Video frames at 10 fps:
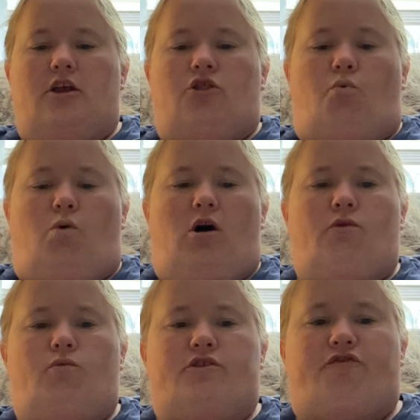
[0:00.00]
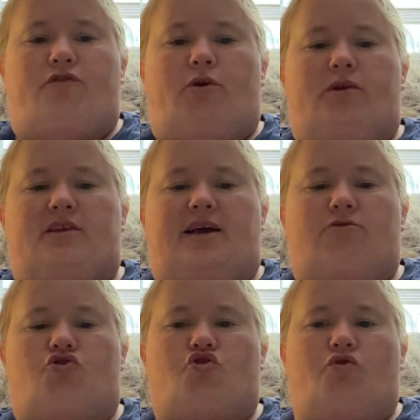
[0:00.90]
The wand was floating
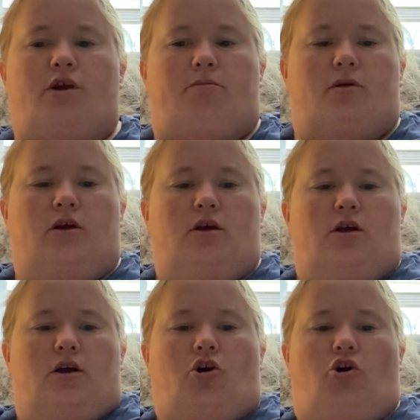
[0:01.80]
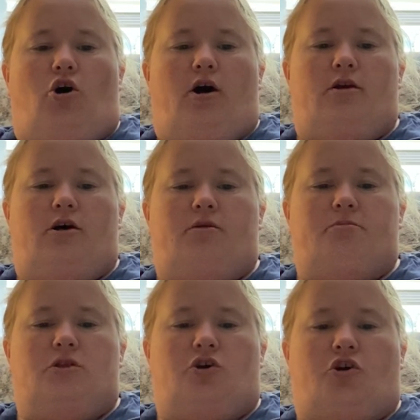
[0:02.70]
downstream, caught
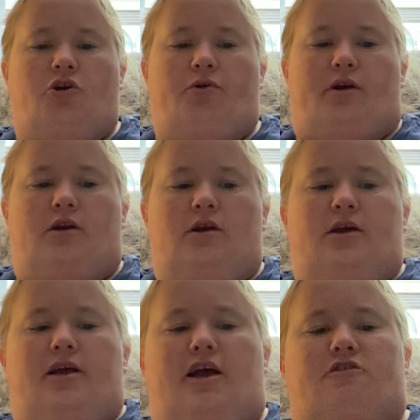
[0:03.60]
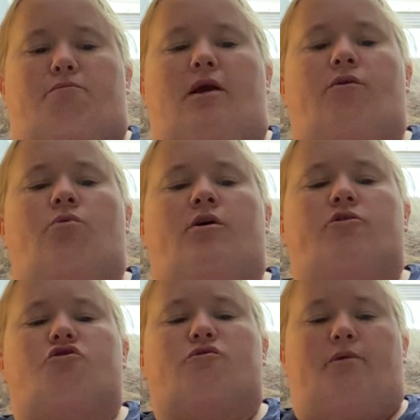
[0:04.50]
up in the current as
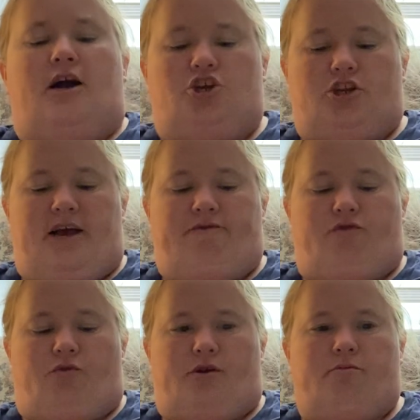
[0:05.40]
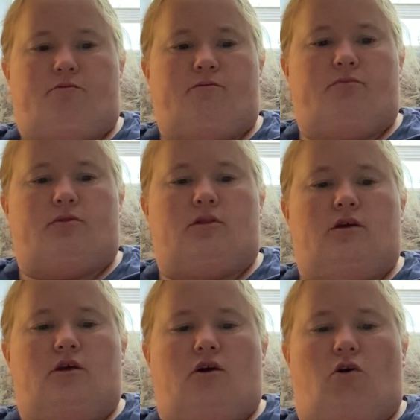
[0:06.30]
Merryweather splashed after it.
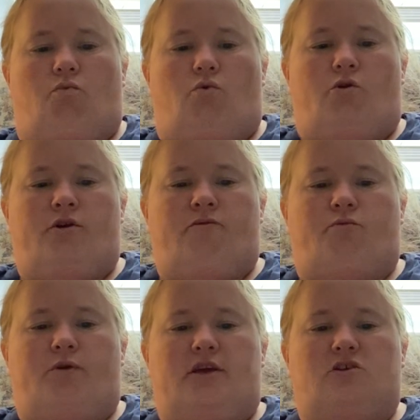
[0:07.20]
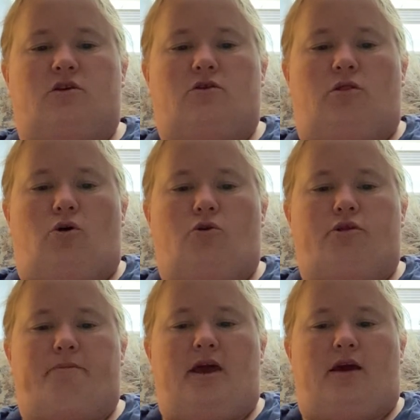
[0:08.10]
Aurora raced along
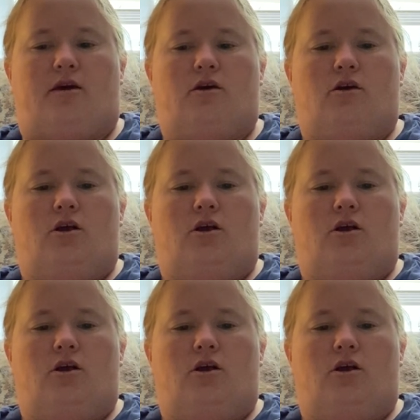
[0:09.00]
the bank.